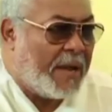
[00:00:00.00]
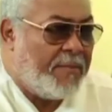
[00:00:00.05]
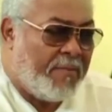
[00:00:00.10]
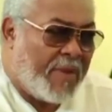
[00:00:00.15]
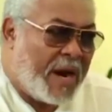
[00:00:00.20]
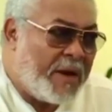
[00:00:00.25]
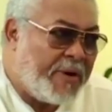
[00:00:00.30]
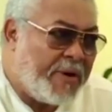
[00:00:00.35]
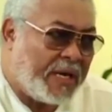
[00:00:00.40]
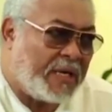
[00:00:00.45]

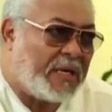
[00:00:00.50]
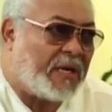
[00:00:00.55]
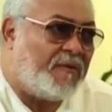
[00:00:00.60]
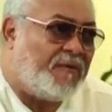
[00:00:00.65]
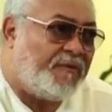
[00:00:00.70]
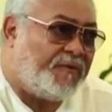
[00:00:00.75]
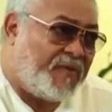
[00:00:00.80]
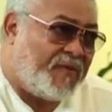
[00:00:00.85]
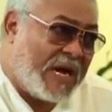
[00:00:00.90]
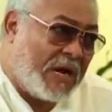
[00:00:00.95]
America,
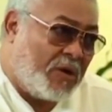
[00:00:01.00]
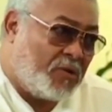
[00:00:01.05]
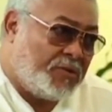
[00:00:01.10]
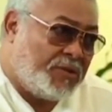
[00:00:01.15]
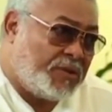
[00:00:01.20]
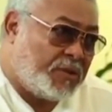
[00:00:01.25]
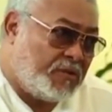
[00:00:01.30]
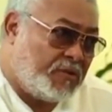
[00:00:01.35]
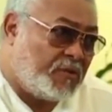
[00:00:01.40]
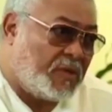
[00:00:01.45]

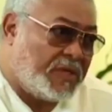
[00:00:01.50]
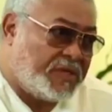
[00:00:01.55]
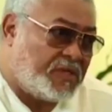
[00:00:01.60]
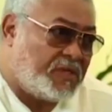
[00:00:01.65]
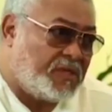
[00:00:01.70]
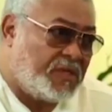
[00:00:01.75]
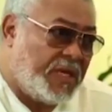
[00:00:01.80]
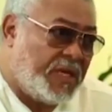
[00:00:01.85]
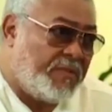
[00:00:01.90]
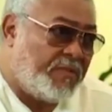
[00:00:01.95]
found, what's
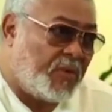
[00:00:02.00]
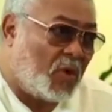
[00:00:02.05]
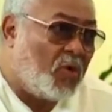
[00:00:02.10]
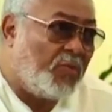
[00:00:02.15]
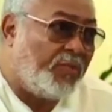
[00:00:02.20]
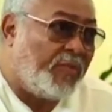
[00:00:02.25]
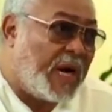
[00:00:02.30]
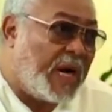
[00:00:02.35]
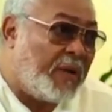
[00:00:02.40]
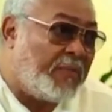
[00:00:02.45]
his name,
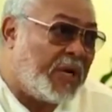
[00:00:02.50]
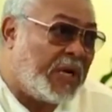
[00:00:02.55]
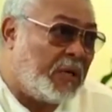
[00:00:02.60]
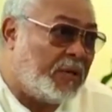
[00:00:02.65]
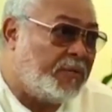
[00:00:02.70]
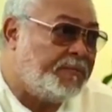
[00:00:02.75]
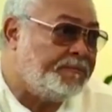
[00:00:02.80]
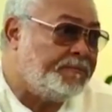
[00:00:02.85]
Obama.